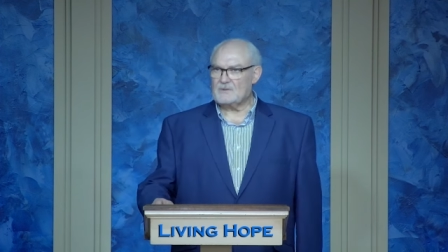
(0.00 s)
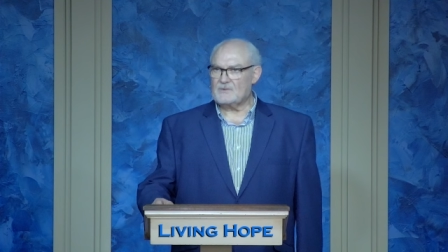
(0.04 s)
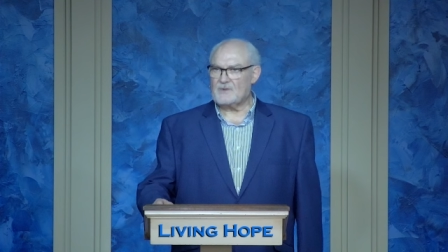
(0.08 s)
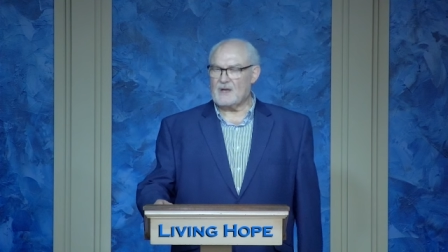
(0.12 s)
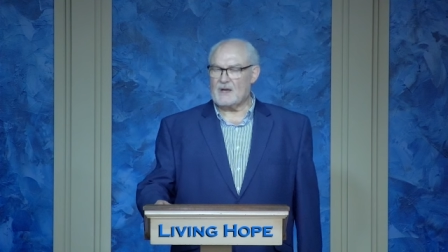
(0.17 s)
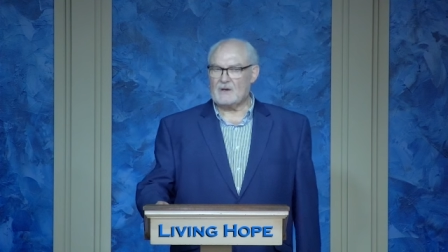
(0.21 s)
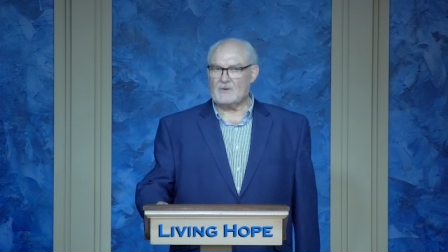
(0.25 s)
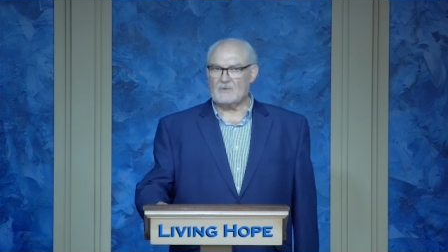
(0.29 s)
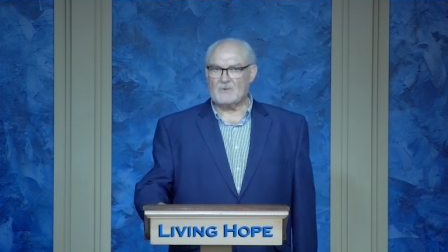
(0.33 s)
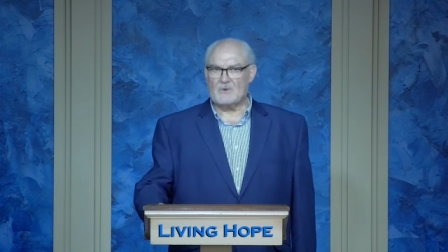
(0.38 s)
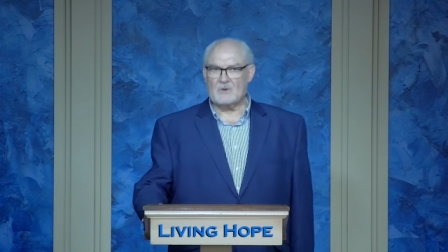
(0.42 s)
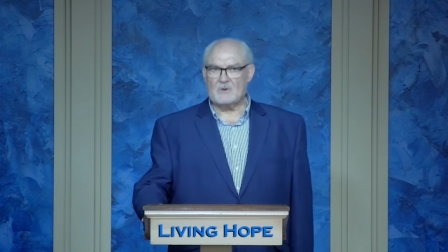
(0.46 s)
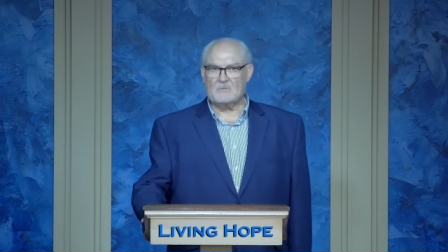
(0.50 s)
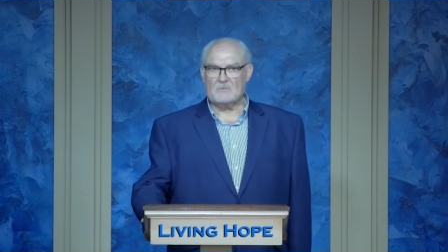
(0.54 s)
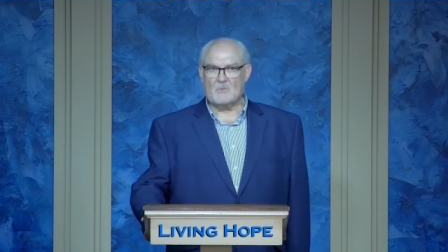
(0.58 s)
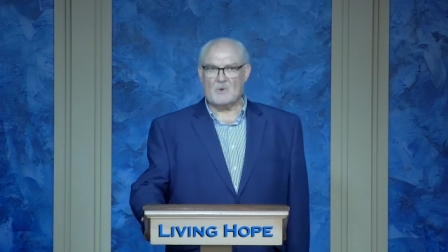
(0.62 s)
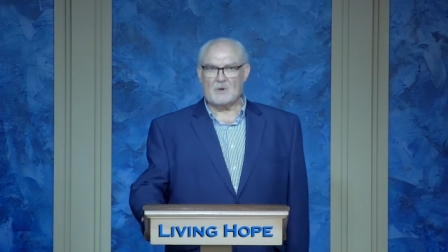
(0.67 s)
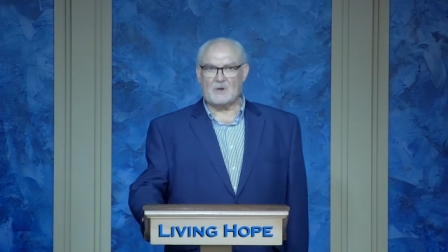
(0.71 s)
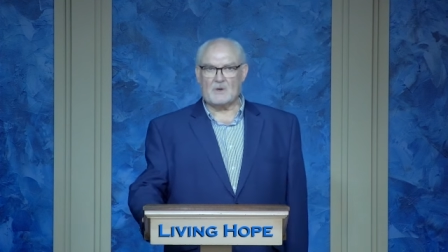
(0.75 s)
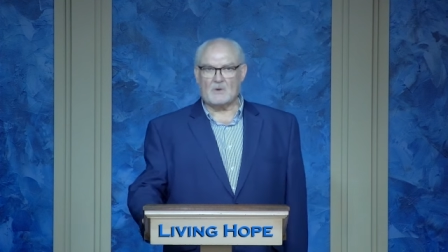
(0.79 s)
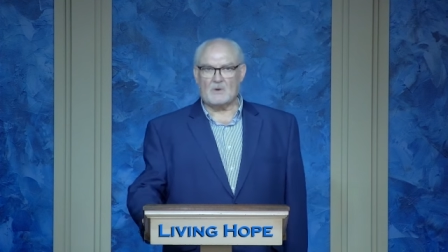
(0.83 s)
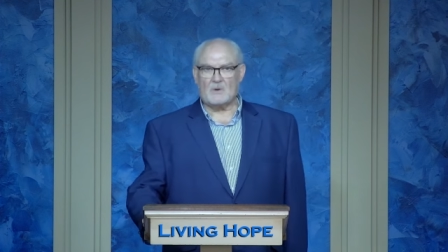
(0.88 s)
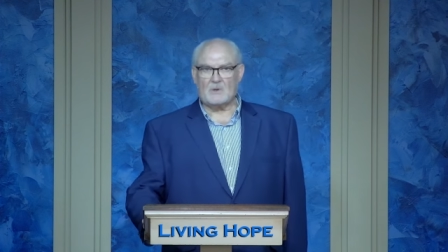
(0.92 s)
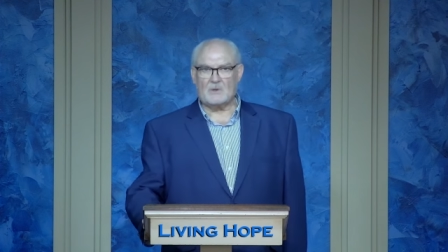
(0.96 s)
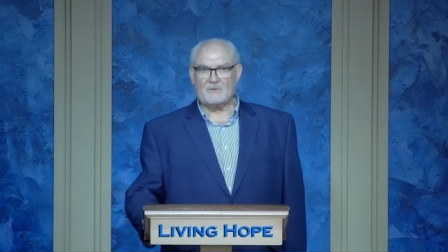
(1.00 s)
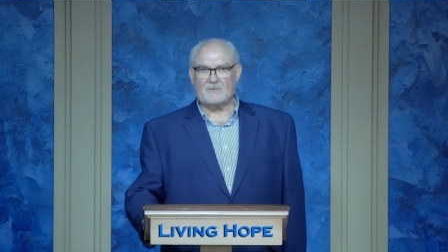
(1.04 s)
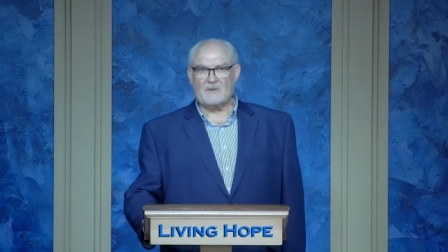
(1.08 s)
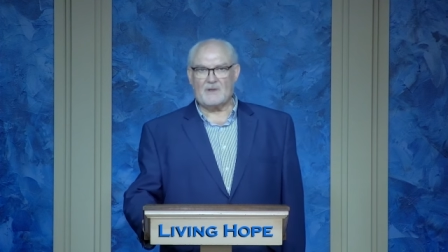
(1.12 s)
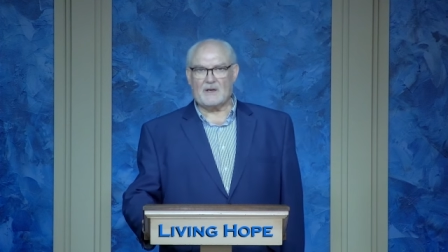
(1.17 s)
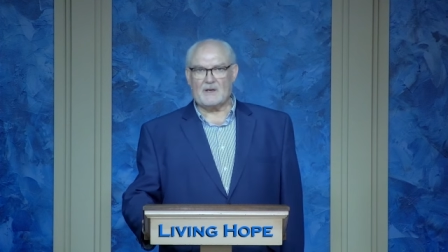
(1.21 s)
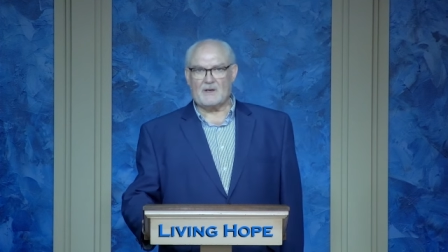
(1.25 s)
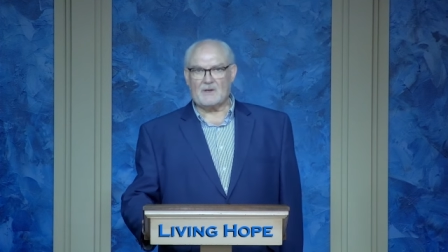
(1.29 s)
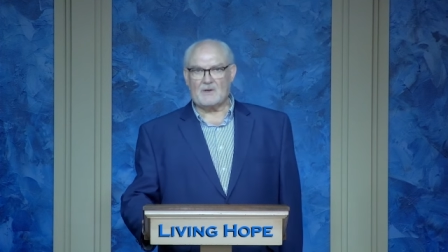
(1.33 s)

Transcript: that room where all of that